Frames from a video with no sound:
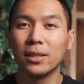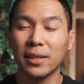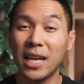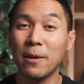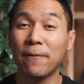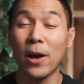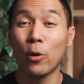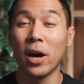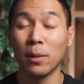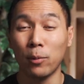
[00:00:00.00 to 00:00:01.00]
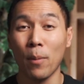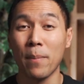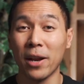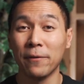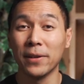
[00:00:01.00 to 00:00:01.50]
to keep federal unemployment
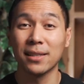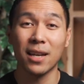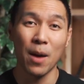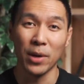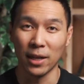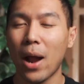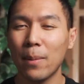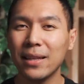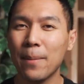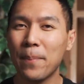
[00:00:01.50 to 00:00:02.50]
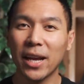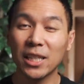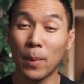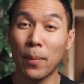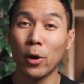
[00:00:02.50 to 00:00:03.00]
benefits coming. Probably the
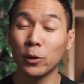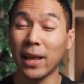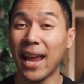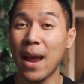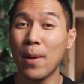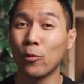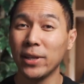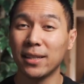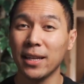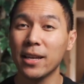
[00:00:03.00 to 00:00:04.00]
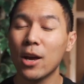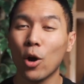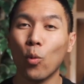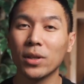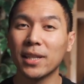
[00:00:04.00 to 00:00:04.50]
biggest proposal that came out recently
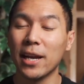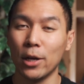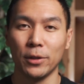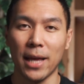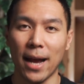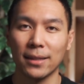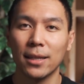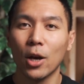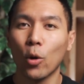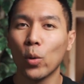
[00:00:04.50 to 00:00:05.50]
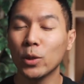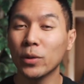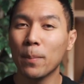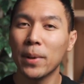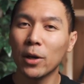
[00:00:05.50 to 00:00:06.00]
was the HEROES Act, which
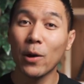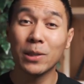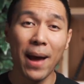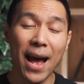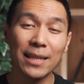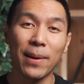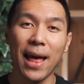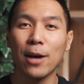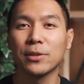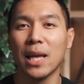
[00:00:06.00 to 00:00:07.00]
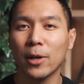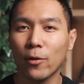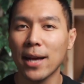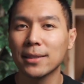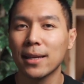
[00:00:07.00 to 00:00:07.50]
was a bill that was passed by the House
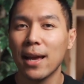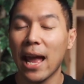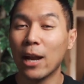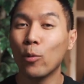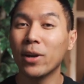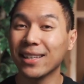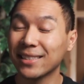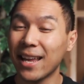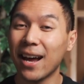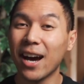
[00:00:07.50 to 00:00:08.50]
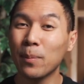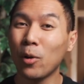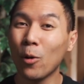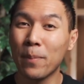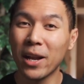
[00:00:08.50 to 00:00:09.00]
Democrats, and it would extend
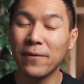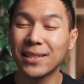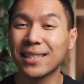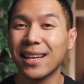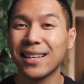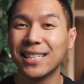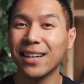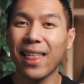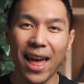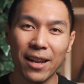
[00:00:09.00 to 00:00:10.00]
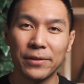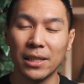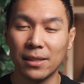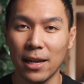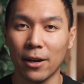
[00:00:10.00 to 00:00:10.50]
unemployment benefits till the end of
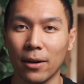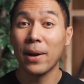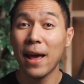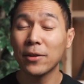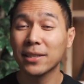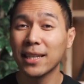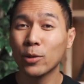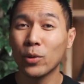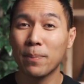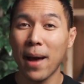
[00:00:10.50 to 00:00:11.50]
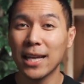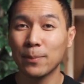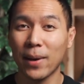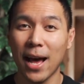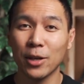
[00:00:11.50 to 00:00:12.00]
this year. But ever since it was
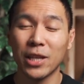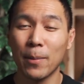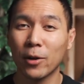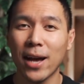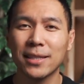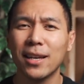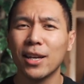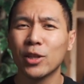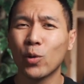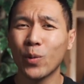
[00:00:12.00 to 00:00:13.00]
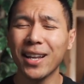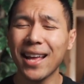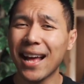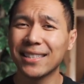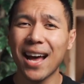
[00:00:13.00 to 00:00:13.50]
passed by the House Democrats, there really
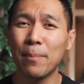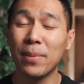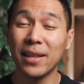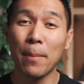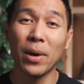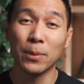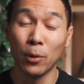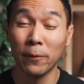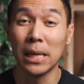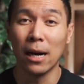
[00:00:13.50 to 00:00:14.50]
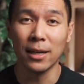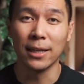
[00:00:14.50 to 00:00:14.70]
has not been that much movement on